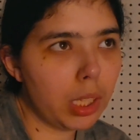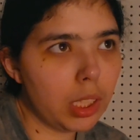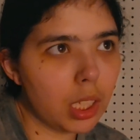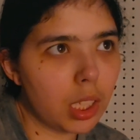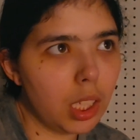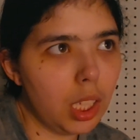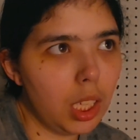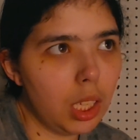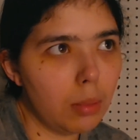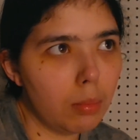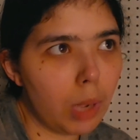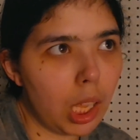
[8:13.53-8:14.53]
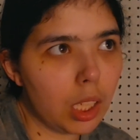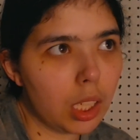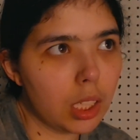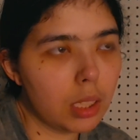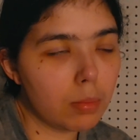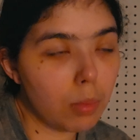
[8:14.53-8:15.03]
basically
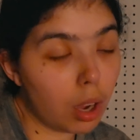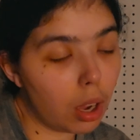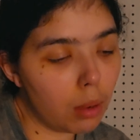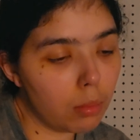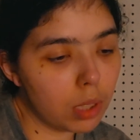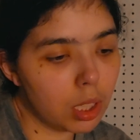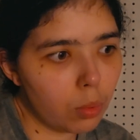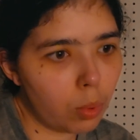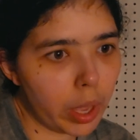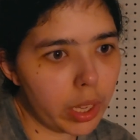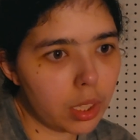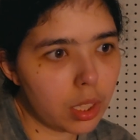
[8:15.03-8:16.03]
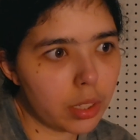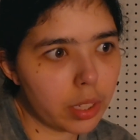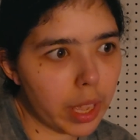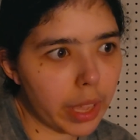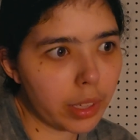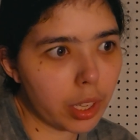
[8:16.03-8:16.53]
Malka's mom went to
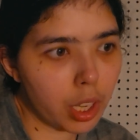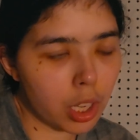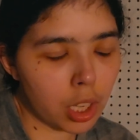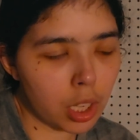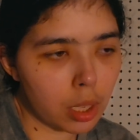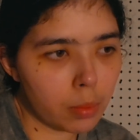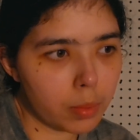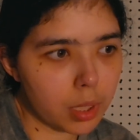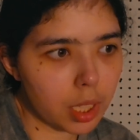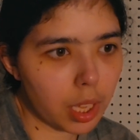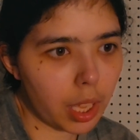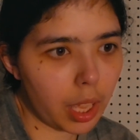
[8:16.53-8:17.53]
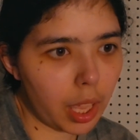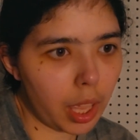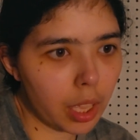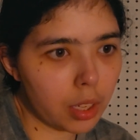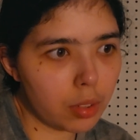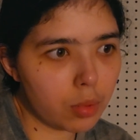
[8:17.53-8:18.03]
gather herbs,
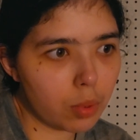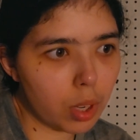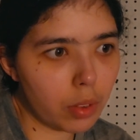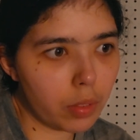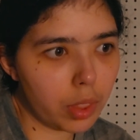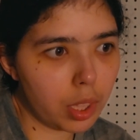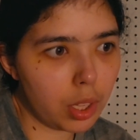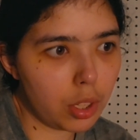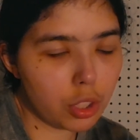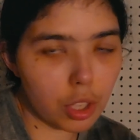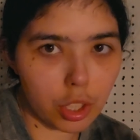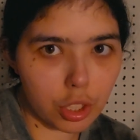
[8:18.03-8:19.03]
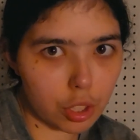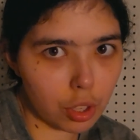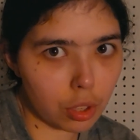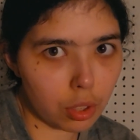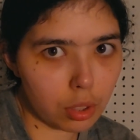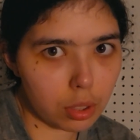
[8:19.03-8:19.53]
and one of the church
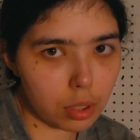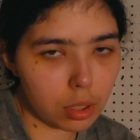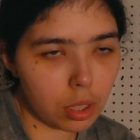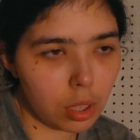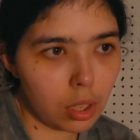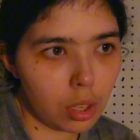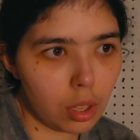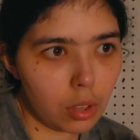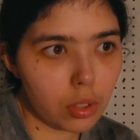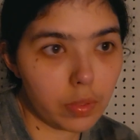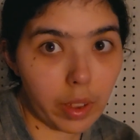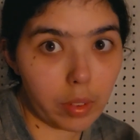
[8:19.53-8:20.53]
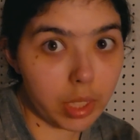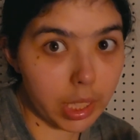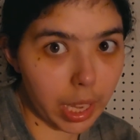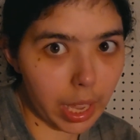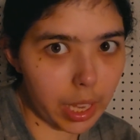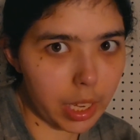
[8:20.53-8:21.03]
girls was found
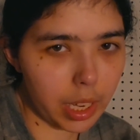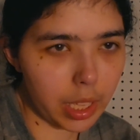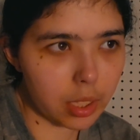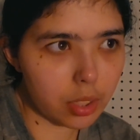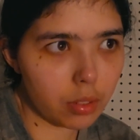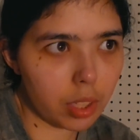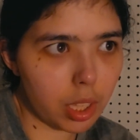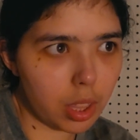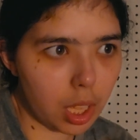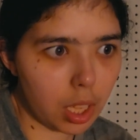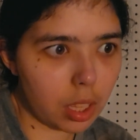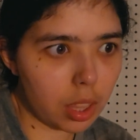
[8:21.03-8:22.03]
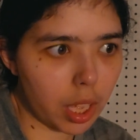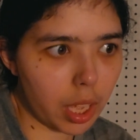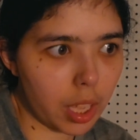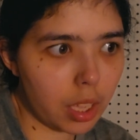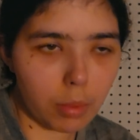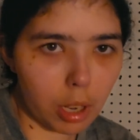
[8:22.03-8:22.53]
dead, and so they think that
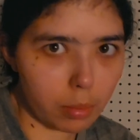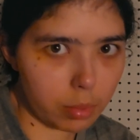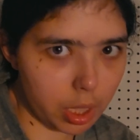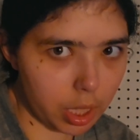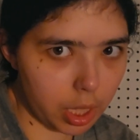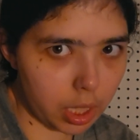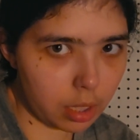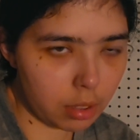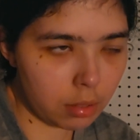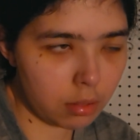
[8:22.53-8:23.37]
mom did it,